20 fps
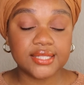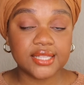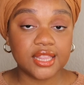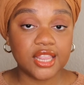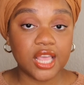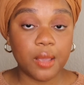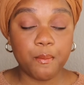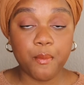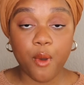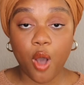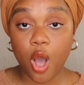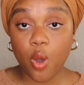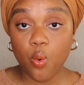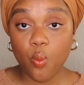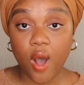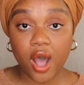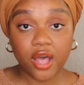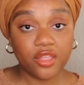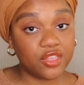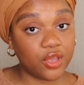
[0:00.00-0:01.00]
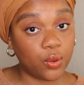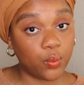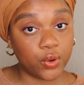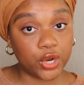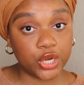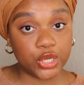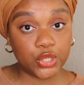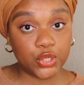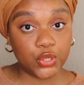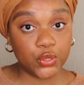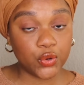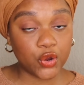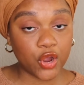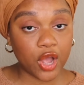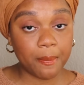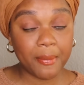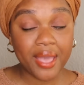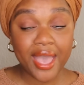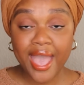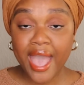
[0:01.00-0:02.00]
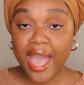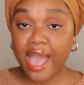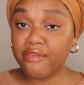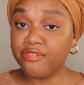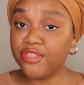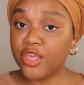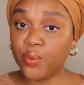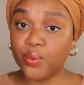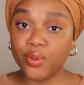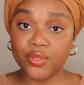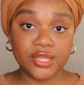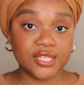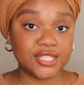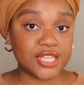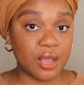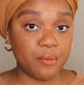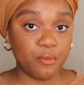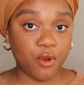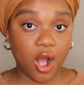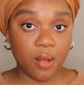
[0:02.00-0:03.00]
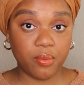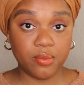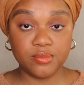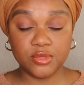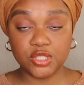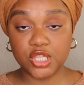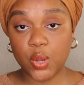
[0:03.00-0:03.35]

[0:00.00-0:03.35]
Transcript: that they bought while they were in Europe and they were the same problems.